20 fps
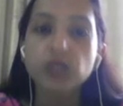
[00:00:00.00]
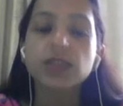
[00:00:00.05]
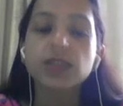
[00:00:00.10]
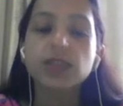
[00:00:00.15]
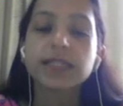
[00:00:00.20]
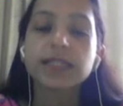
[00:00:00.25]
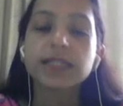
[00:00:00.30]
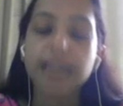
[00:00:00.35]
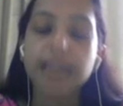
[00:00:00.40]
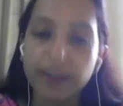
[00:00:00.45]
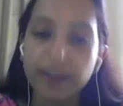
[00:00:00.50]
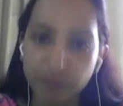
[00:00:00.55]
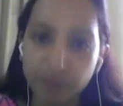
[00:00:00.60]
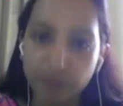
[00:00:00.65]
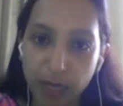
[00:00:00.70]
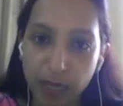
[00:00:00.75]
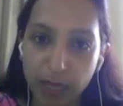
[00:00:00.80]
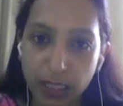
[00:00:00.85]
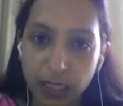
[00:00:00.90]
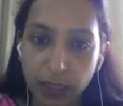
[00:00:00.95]
save
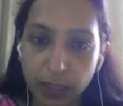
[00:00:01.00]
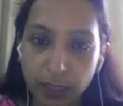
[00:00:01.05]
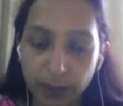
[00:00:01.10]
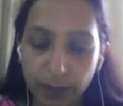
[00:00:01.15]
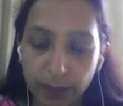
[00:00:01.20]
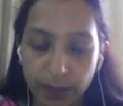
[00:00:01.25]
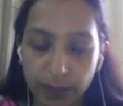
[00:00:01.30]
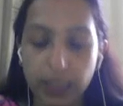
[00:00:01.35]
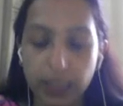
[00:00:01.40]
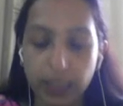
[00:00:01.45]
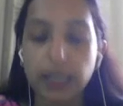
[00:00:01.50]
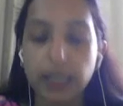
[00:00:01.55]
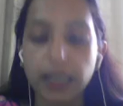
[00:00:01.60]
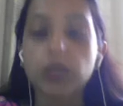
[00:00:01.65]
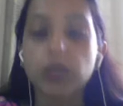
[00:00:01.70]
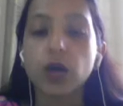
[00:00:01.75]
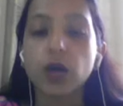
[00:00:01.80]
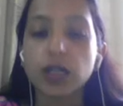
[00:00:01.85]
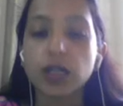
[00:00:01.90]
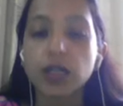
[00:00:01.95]
money in
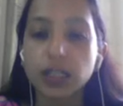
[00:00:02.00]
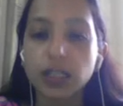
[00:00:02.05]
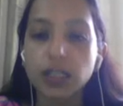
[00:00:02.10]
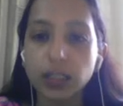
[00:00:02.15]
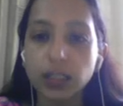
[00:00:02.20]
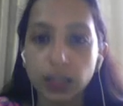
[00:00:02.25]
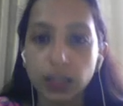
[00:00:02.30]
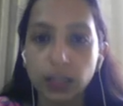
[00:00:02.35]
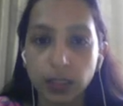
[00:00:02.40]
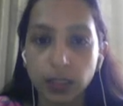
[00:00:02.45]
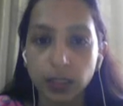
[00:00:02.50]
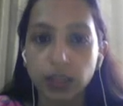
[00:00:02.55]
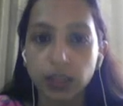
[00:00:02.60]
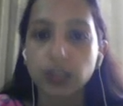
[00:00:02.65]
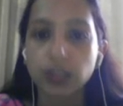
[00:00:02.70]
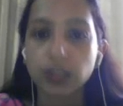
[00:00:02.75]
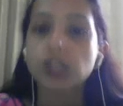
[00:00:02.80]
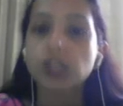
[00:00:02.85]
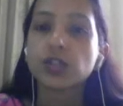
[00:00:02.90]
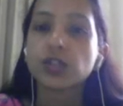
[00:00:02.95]
order
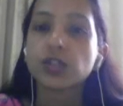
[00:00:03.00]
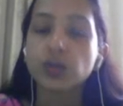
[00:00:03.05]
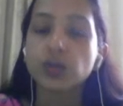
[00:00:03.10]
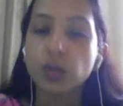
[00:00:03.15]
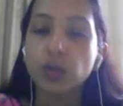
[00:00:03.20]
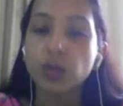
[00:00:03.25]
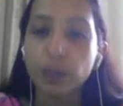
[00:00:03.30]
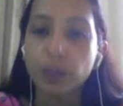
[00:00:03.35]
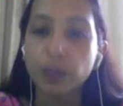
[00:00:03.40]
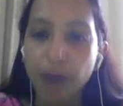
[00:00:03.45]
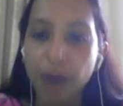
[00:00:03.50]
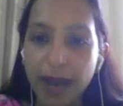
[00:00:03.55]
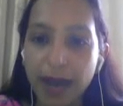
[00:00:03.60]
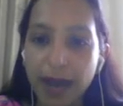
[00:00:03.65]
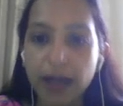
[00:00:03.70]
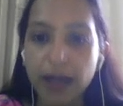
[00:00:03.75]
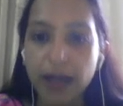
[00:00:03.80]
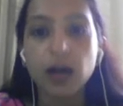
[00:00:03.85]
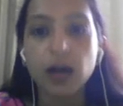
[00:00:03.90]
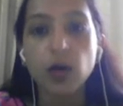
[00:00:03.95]
to buy
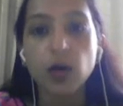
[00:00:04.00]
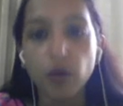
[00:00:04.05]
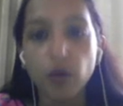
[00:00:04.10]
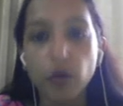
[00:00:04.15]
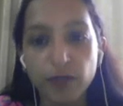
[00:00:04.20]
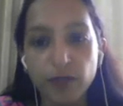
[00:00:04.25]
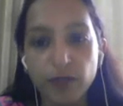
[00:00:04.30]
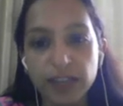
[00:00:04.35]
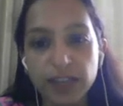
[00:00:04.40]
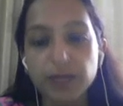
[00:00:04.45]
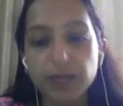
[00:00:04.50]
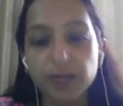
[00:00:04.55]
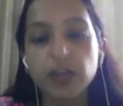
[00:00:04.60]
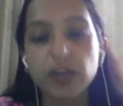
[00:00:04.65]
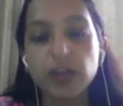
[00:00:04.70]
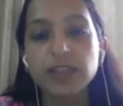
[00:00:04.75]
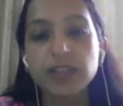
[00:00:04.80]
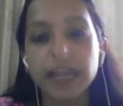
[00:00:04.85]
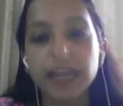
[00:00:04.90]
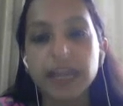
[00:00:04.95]
a home first because
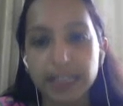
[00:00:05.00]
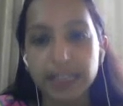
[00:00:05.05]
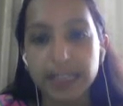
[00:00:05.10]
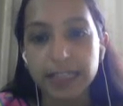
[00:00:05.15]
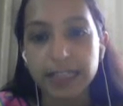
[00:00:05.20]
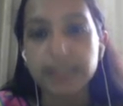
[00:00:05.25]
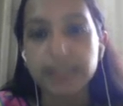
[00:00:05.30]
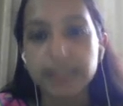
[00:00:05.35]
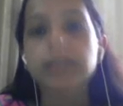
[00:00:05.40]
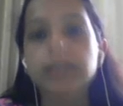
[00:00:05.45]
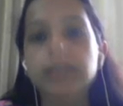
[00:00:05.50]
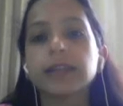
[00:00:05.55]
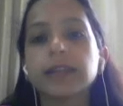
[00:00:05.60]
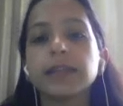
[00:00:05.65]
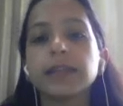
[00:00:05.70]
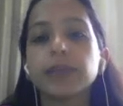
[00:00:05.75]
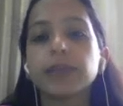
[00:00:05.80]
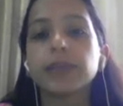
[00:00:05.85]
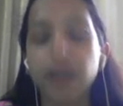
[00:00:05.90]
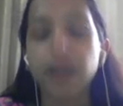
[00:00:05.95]
that is the
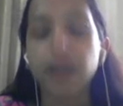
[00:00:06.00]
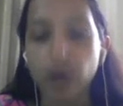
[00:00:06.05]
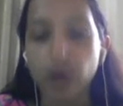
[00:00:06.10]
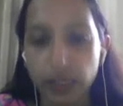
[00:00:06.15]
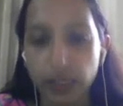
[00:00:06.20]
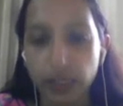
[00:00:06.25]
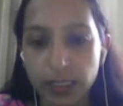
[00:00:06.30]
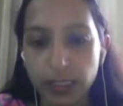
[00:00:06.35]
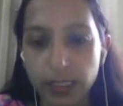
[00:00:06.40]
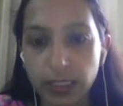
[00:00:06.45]
priority,